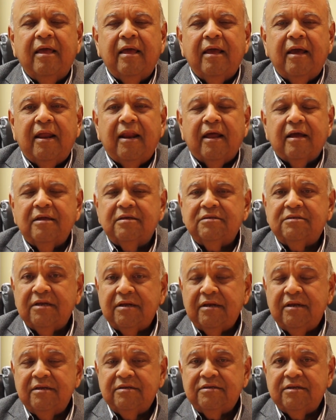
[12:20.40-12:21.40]
And I can
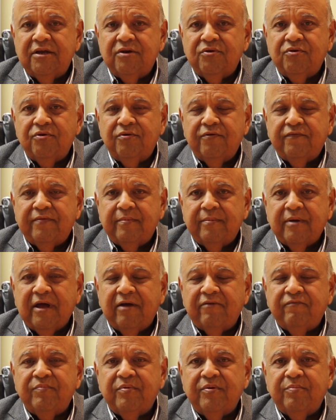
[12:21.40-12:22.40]
certainly say to you from a
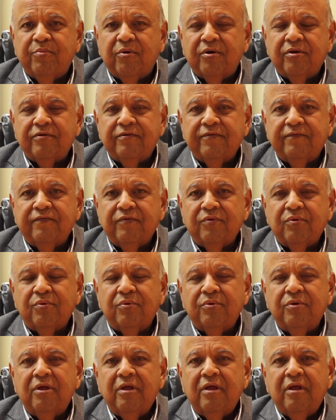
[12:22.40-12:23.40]
government point of
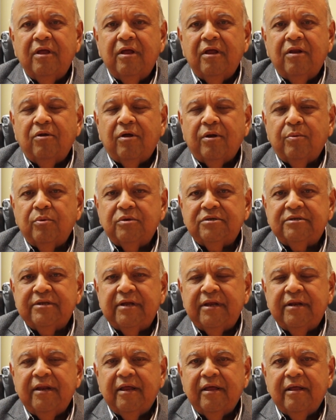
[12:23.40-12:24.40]
view,
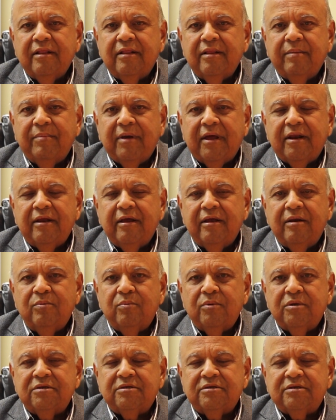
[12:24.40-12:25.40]
notwithstanding the manner in
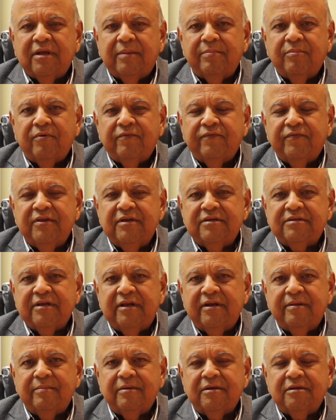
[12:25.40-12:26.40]
which some of these
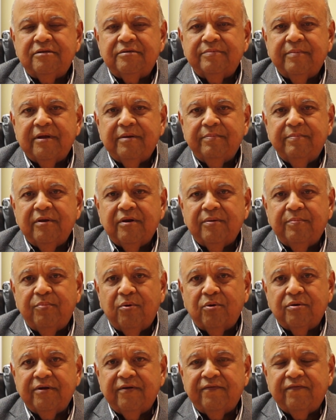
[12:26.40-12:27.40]
elements might be
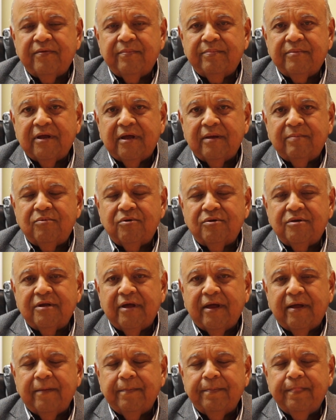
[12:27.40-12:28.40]
reported from time to
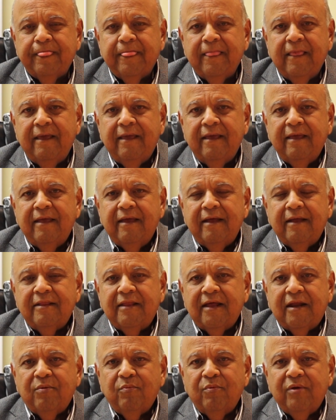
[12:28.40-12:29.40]
time,
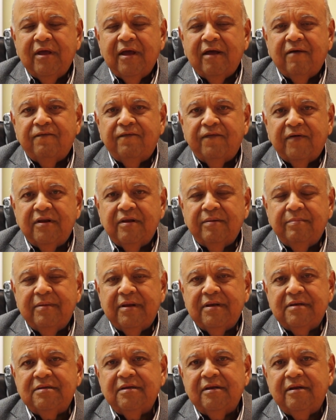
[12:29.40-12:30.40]
that we are
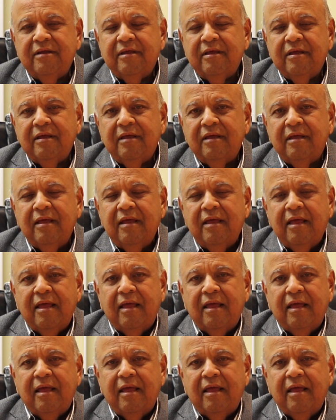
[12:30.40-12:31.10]
fundamentally